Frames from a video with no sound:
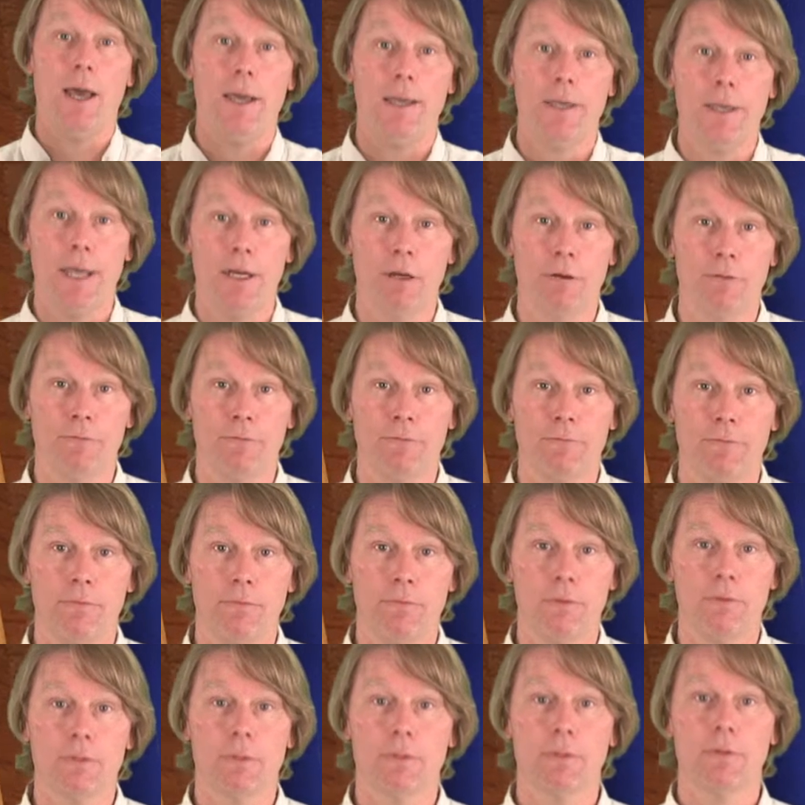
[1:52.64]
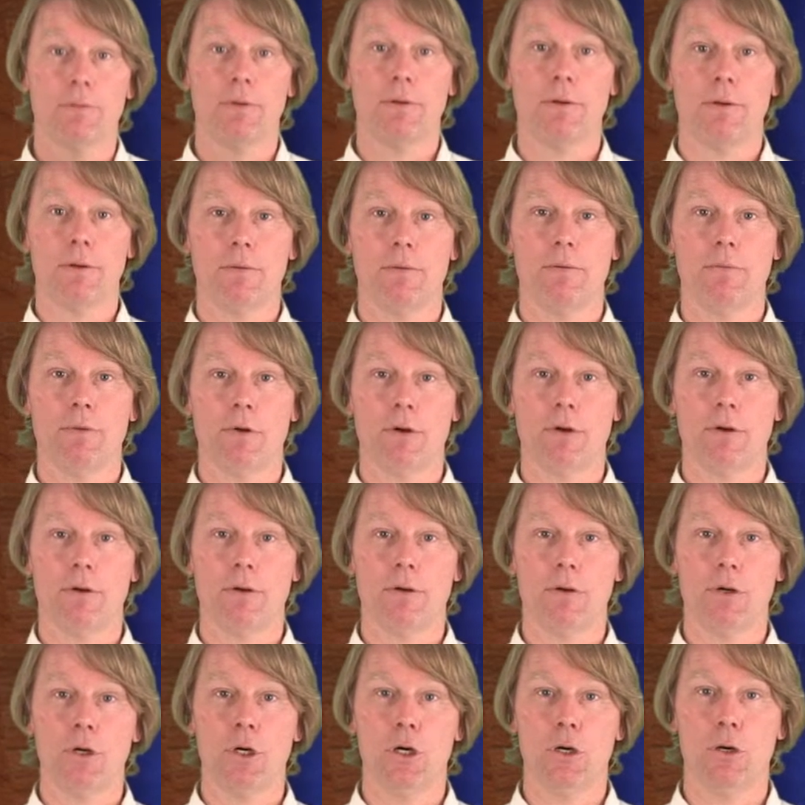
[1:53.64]
I kind of
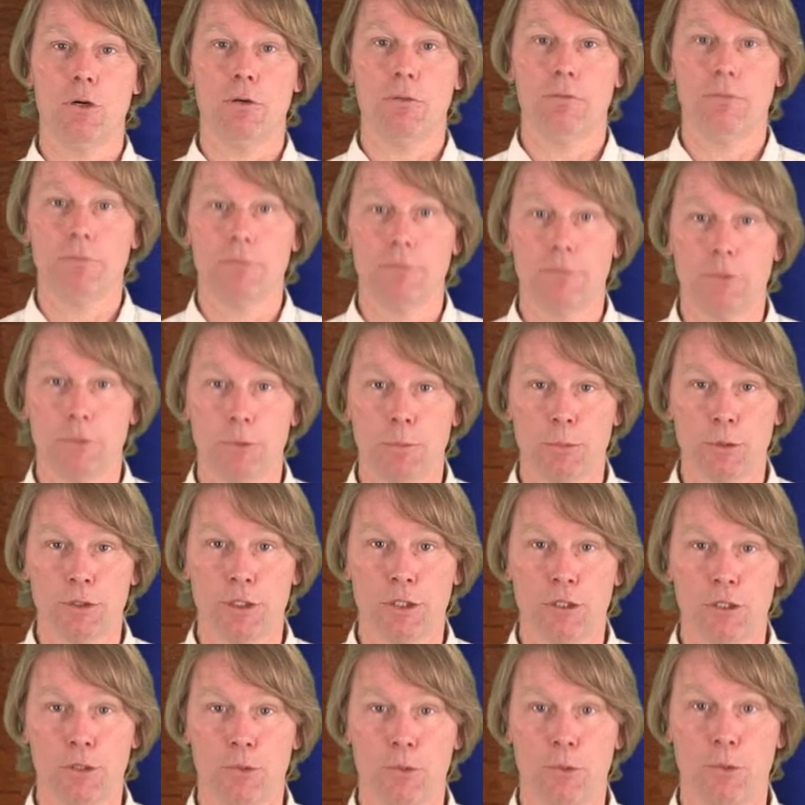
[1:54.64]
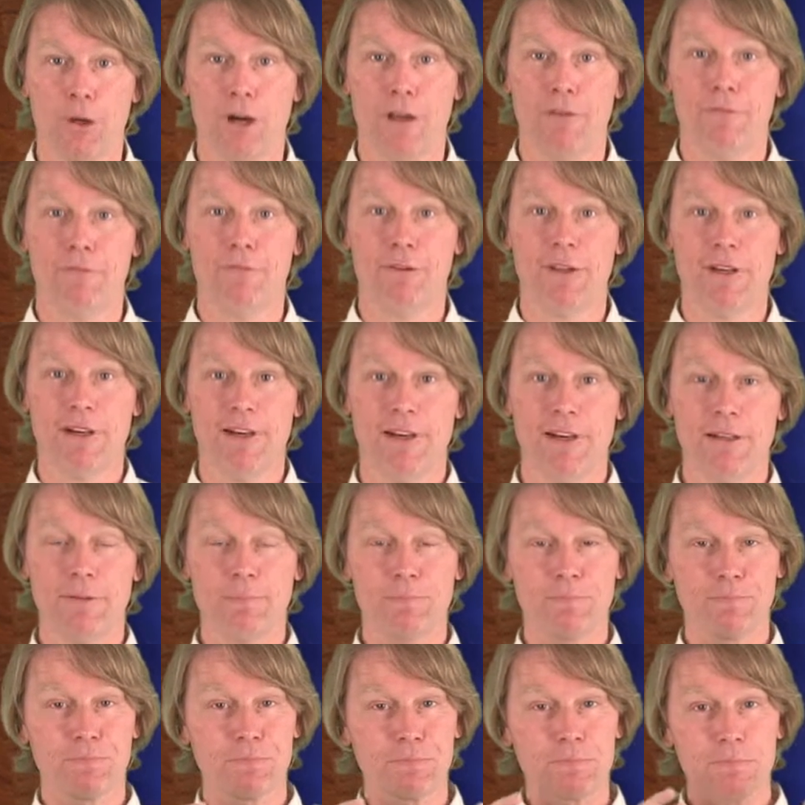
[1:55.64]
go to a position where I feel
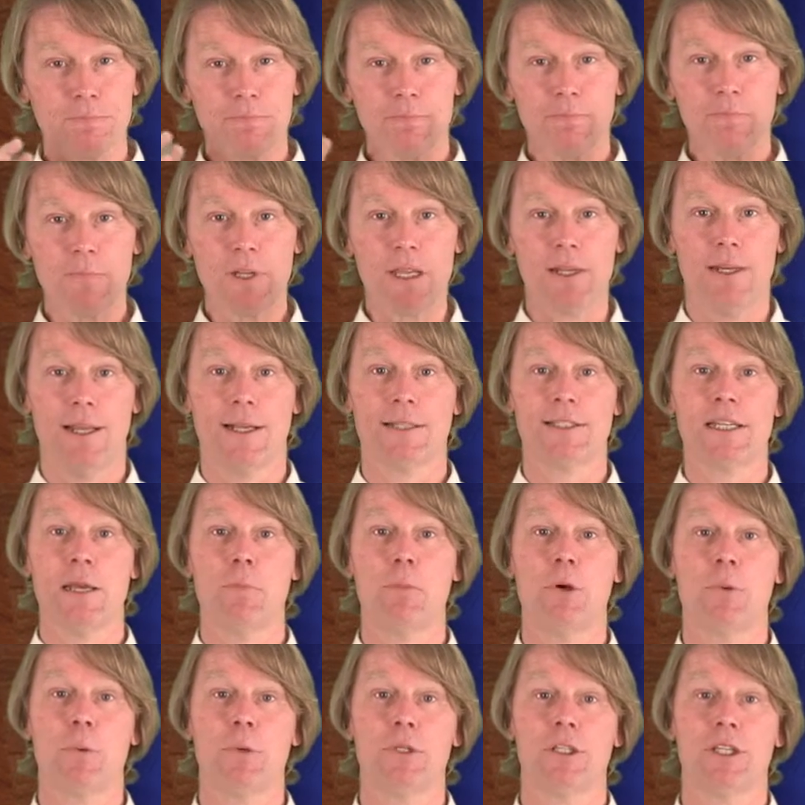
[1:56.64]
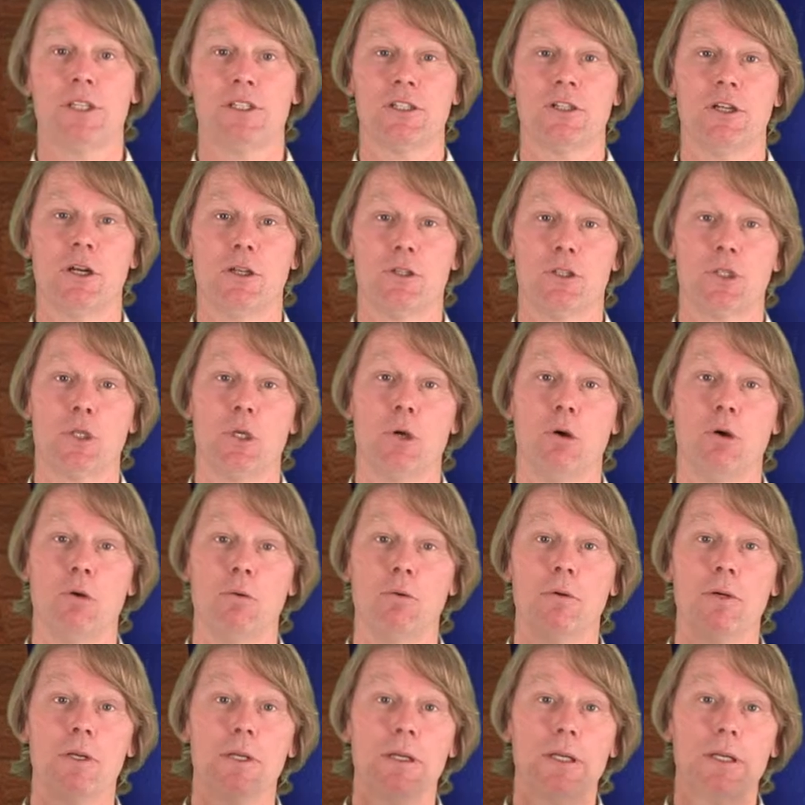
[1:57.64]
like someone which is not
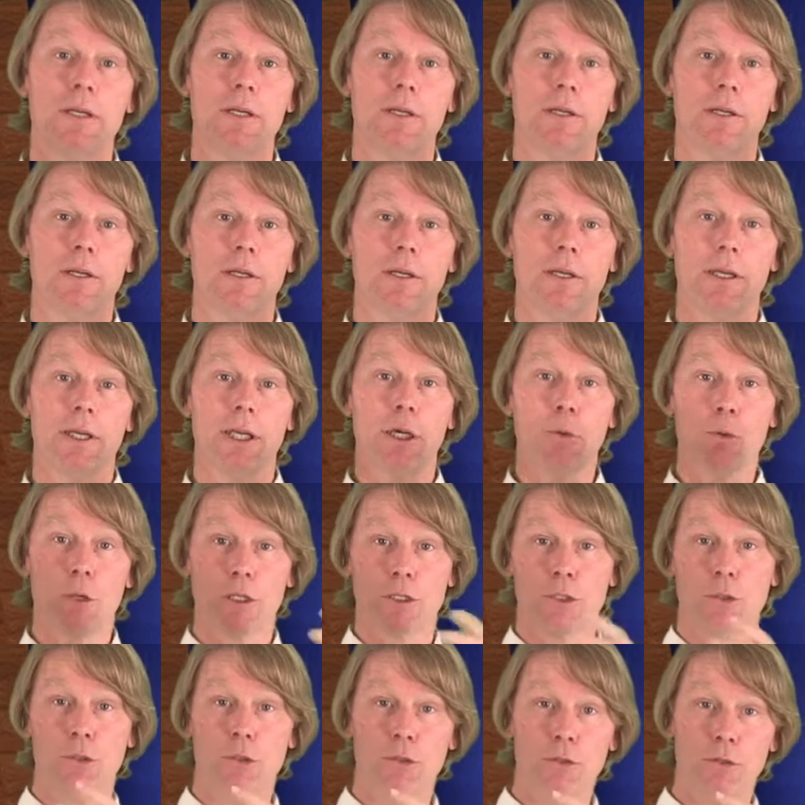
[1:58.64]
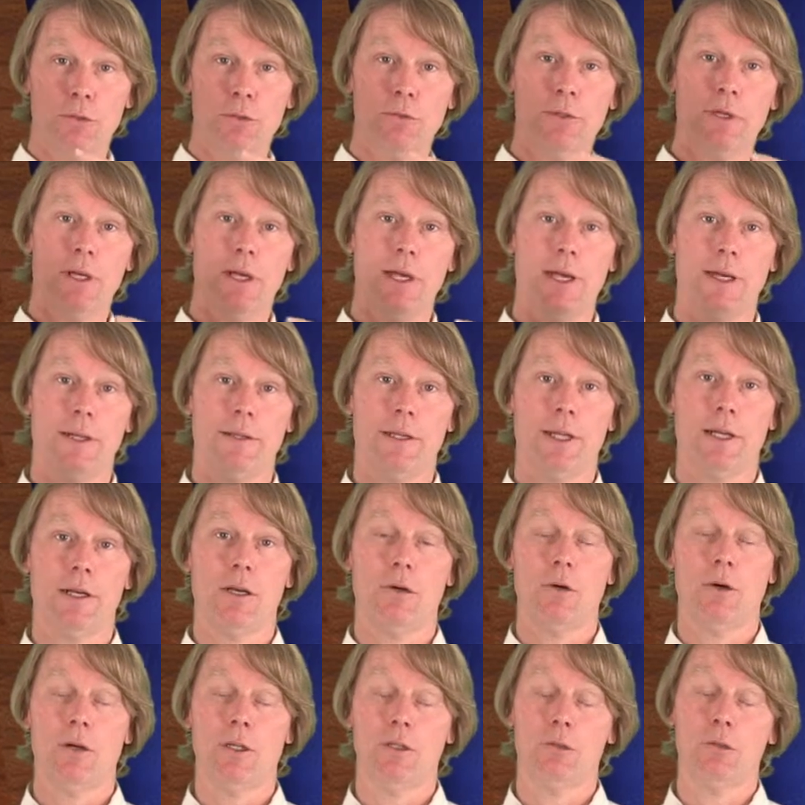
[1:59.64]
so equal to you, and that
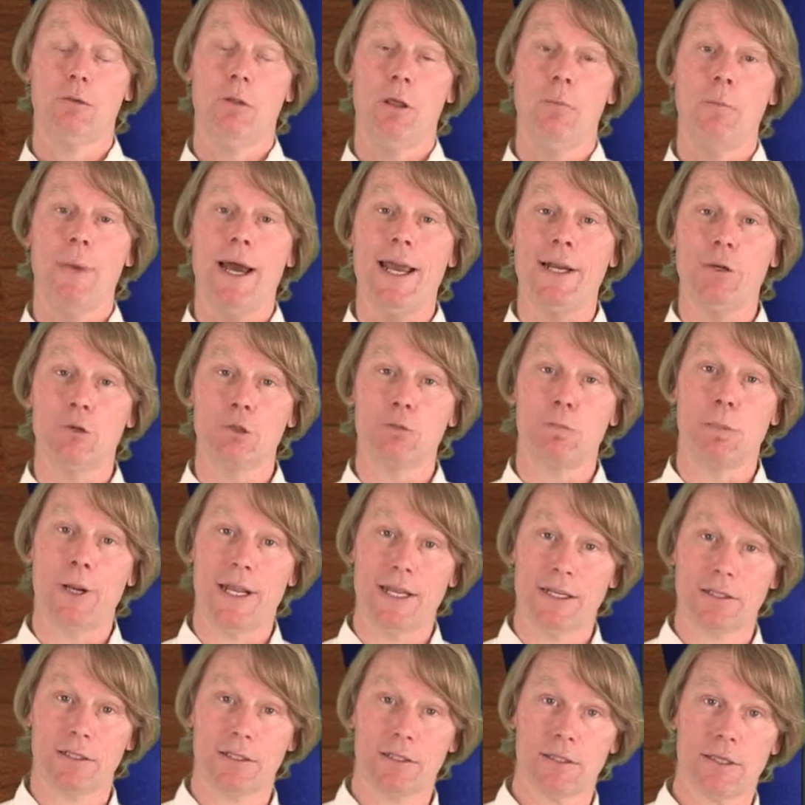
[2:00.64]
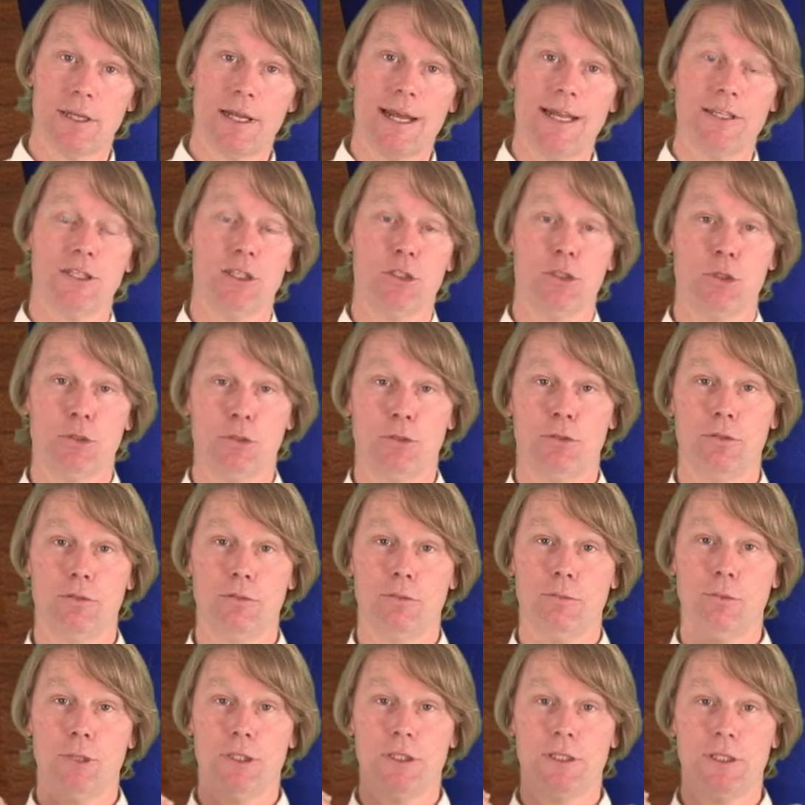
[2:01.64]
go into the minus plus attitude,
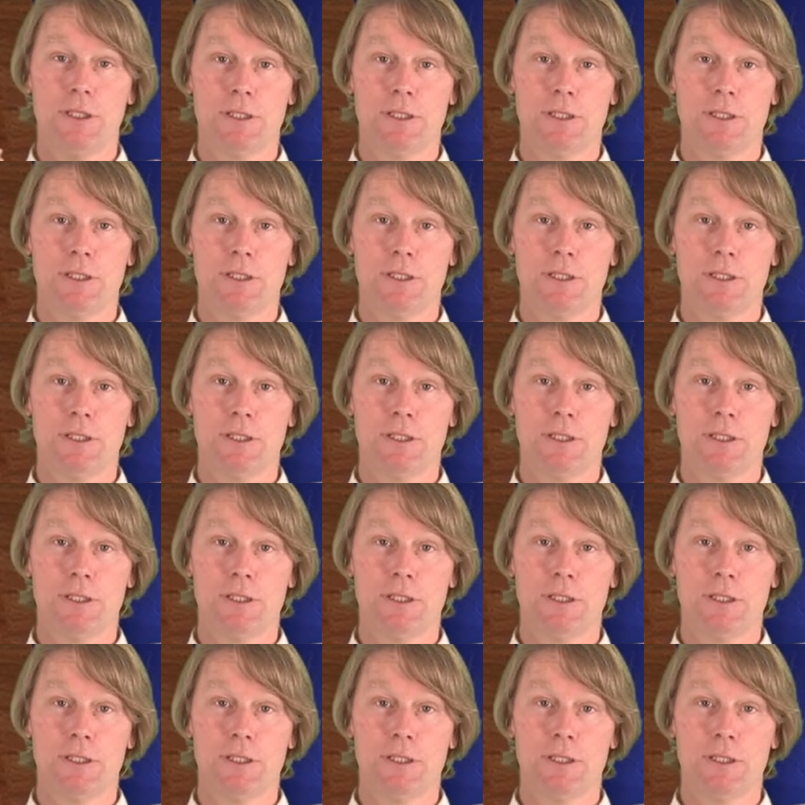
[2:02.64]
which